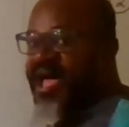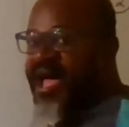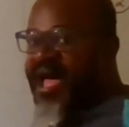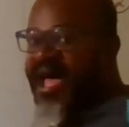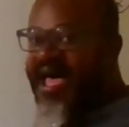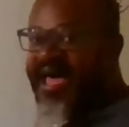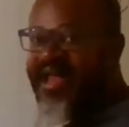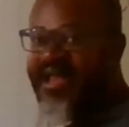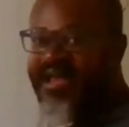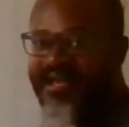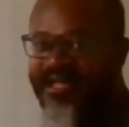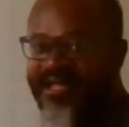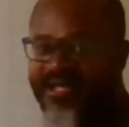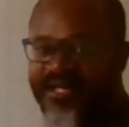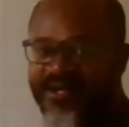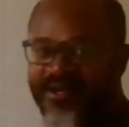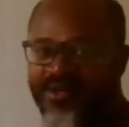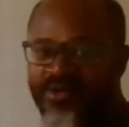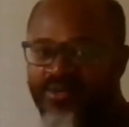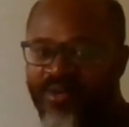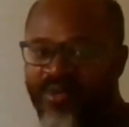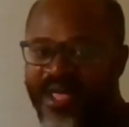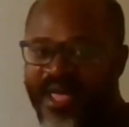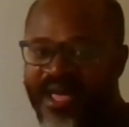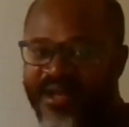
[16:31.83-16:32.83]
I
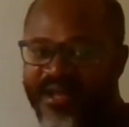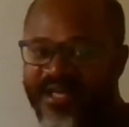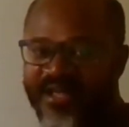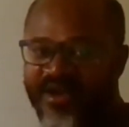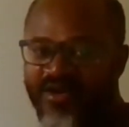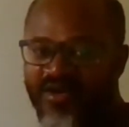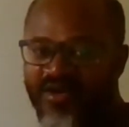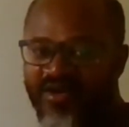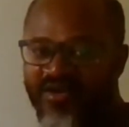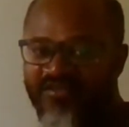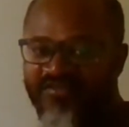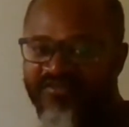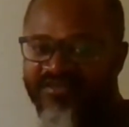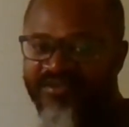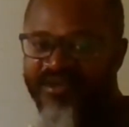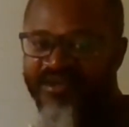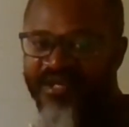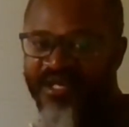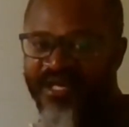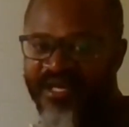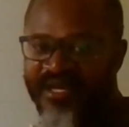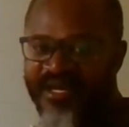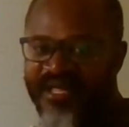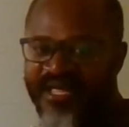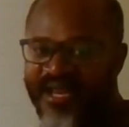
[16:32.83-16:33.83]
need to get rid of
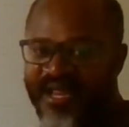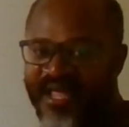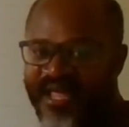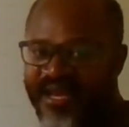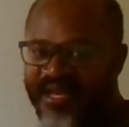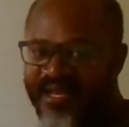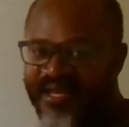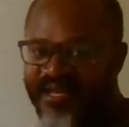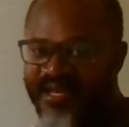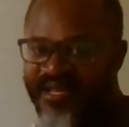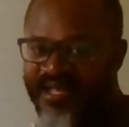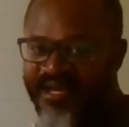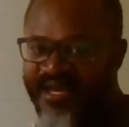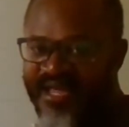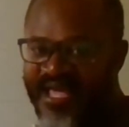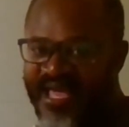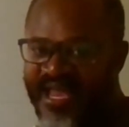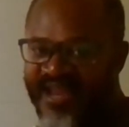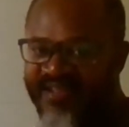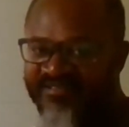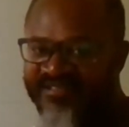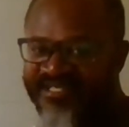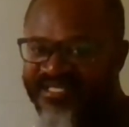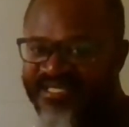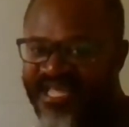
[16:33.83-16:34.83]
the
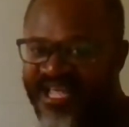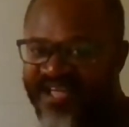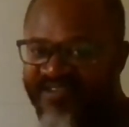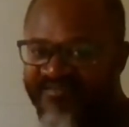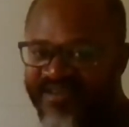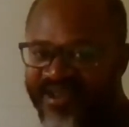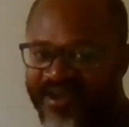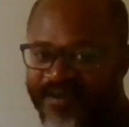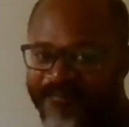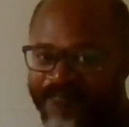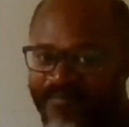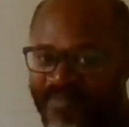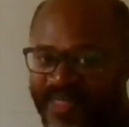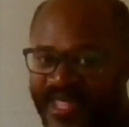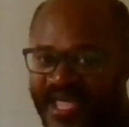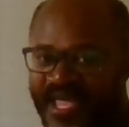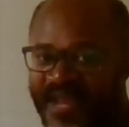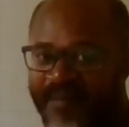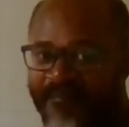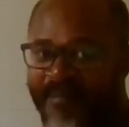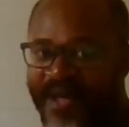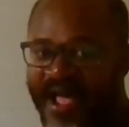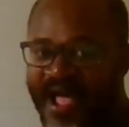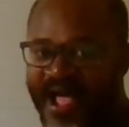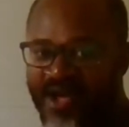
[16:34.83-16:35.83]
negative 7.
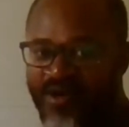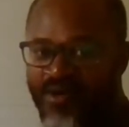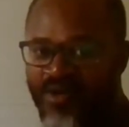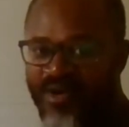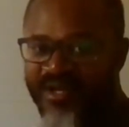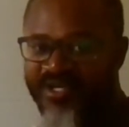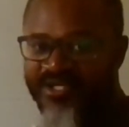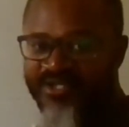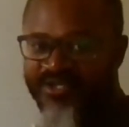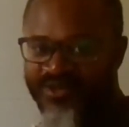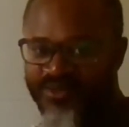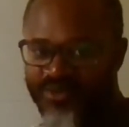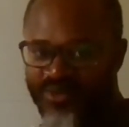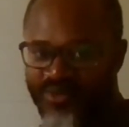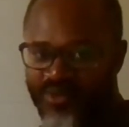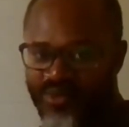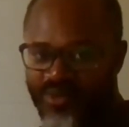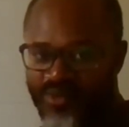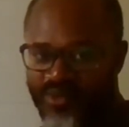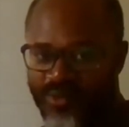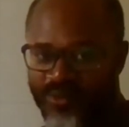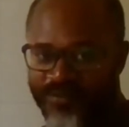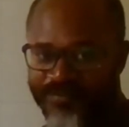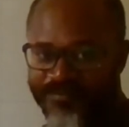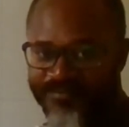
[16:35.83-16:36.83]
And my goal is to
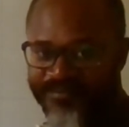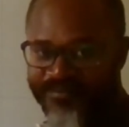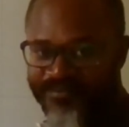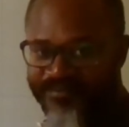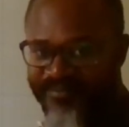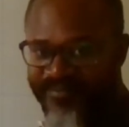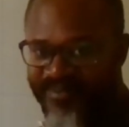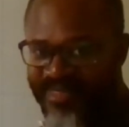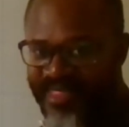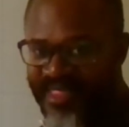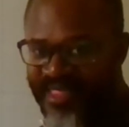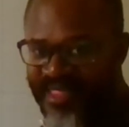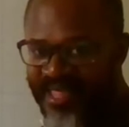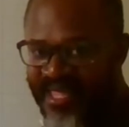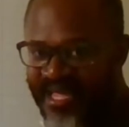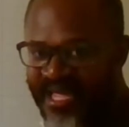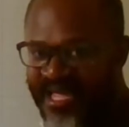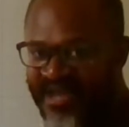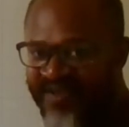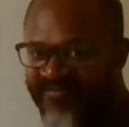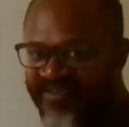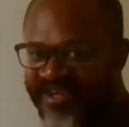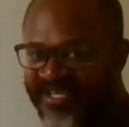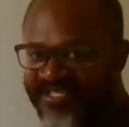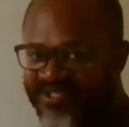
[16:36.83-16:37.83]
do
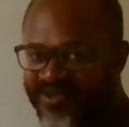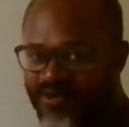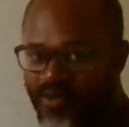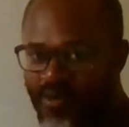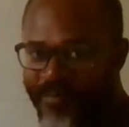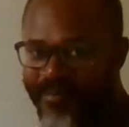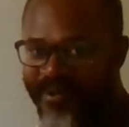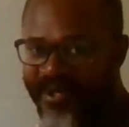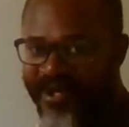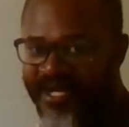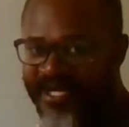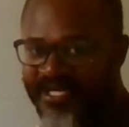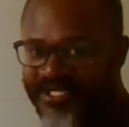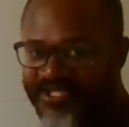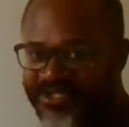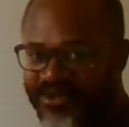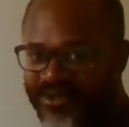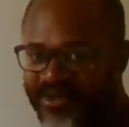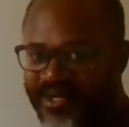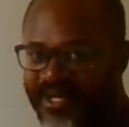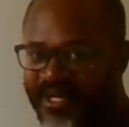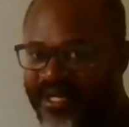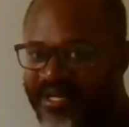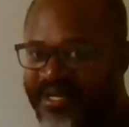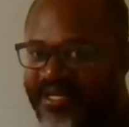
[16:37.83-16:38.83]
inverse
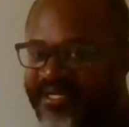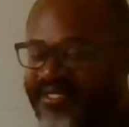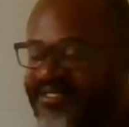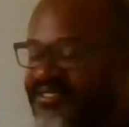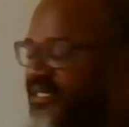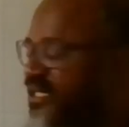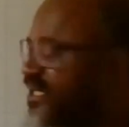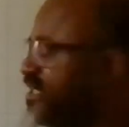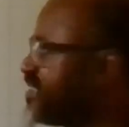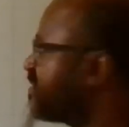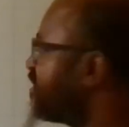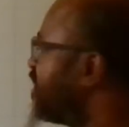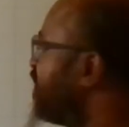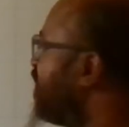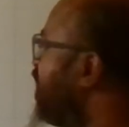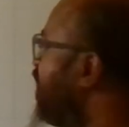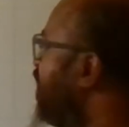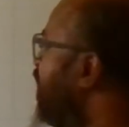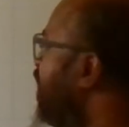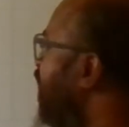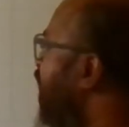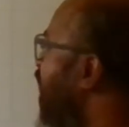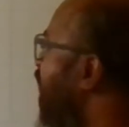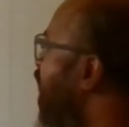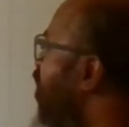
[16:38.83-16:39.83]
operation. In this case,
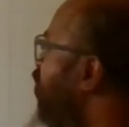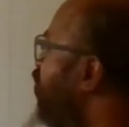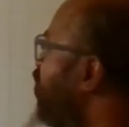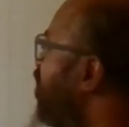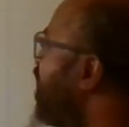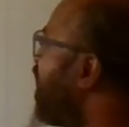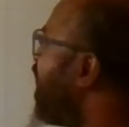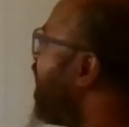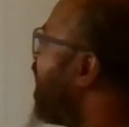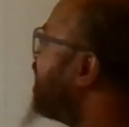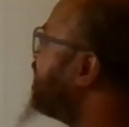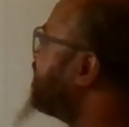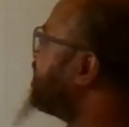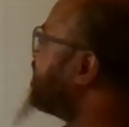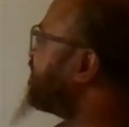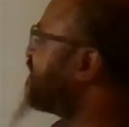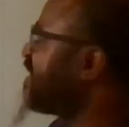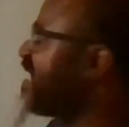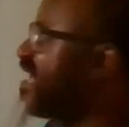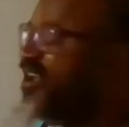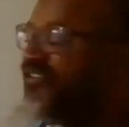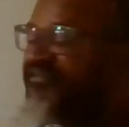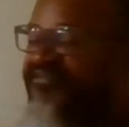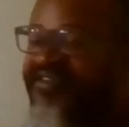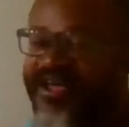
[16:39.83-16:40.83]
I will add
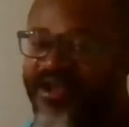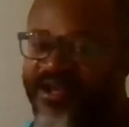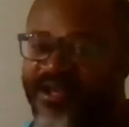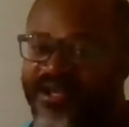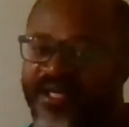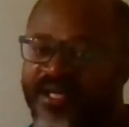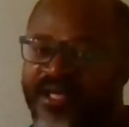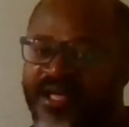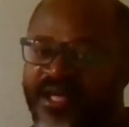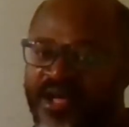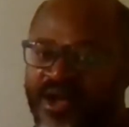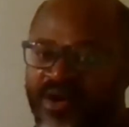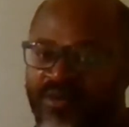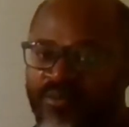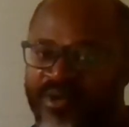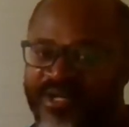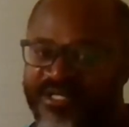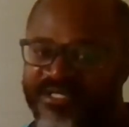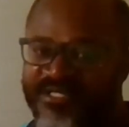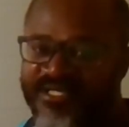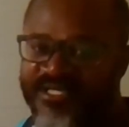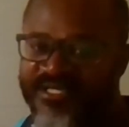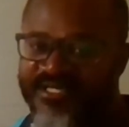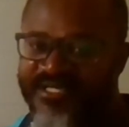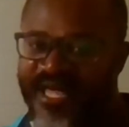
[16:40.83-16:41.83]
7,
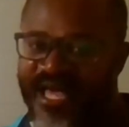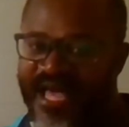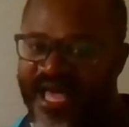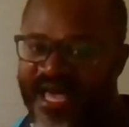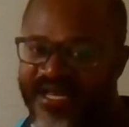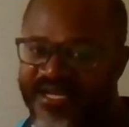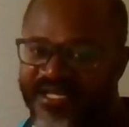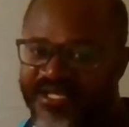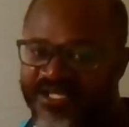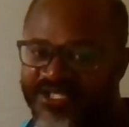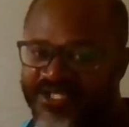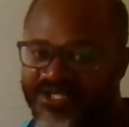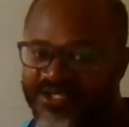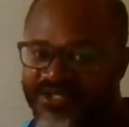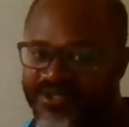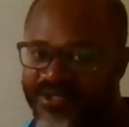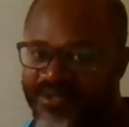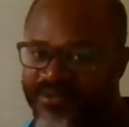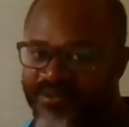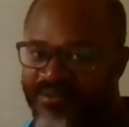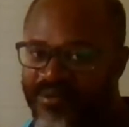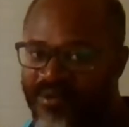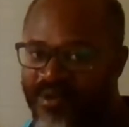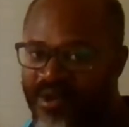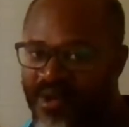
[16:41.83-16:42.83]
which is
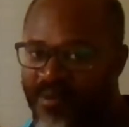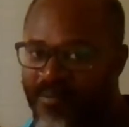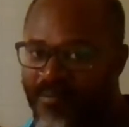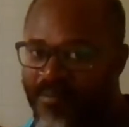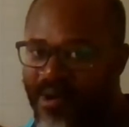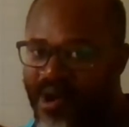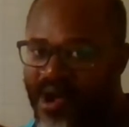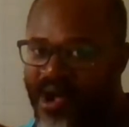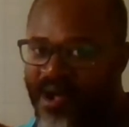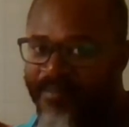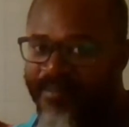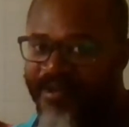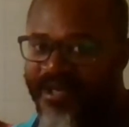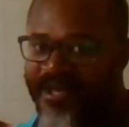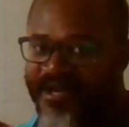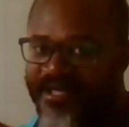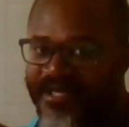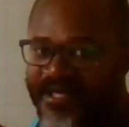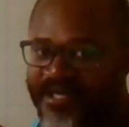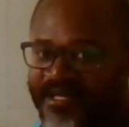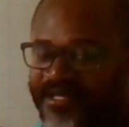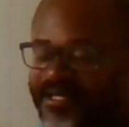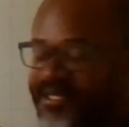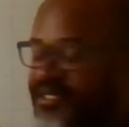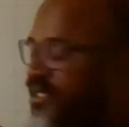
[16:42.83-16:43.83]
addition
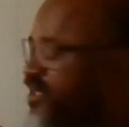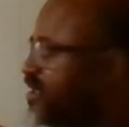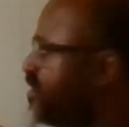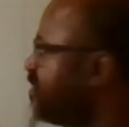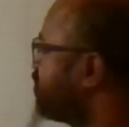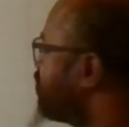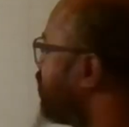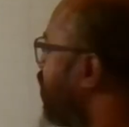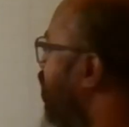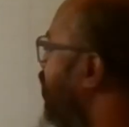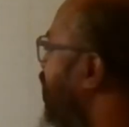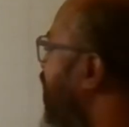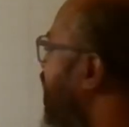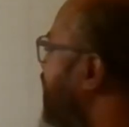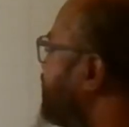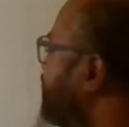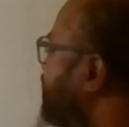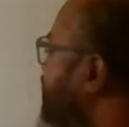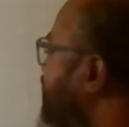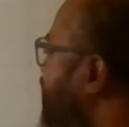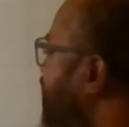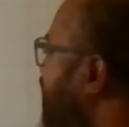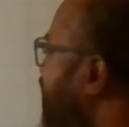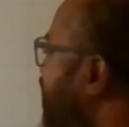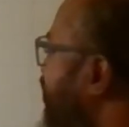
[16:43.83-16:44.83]
property. So I will add
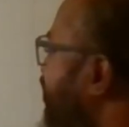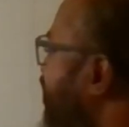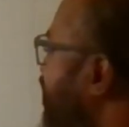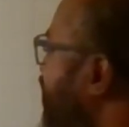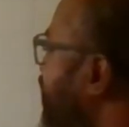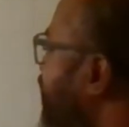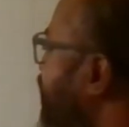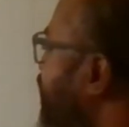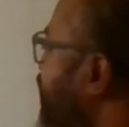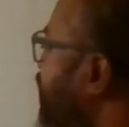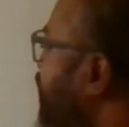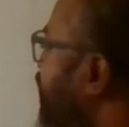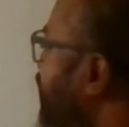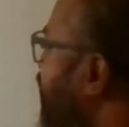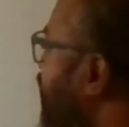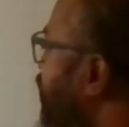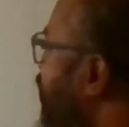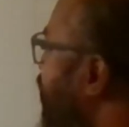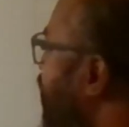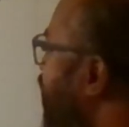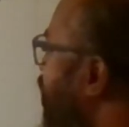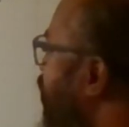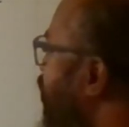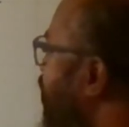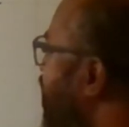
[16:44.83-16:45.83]
7.
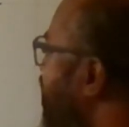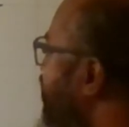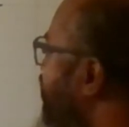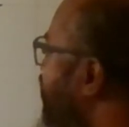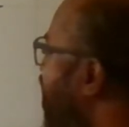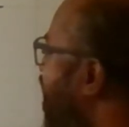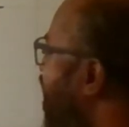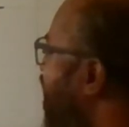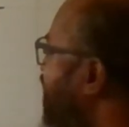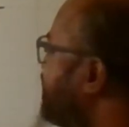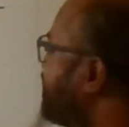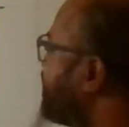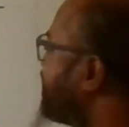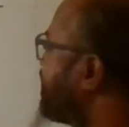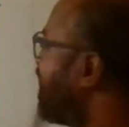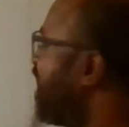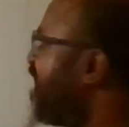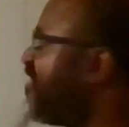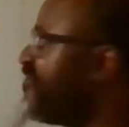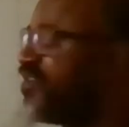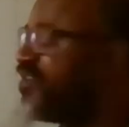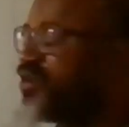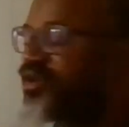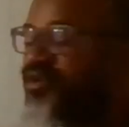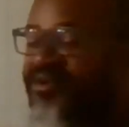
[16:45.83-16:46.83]
Remember, if I add
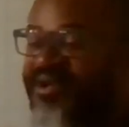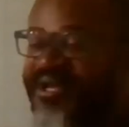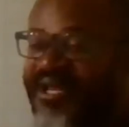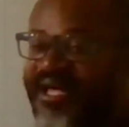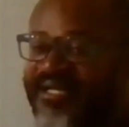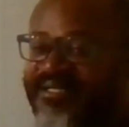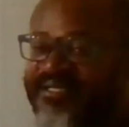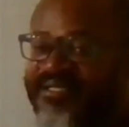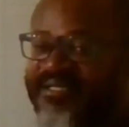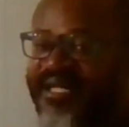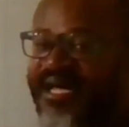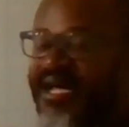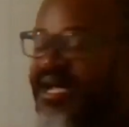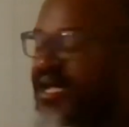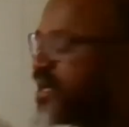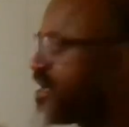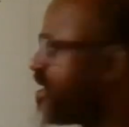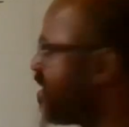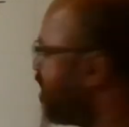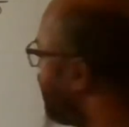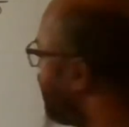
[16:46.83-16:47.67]
7 on that side,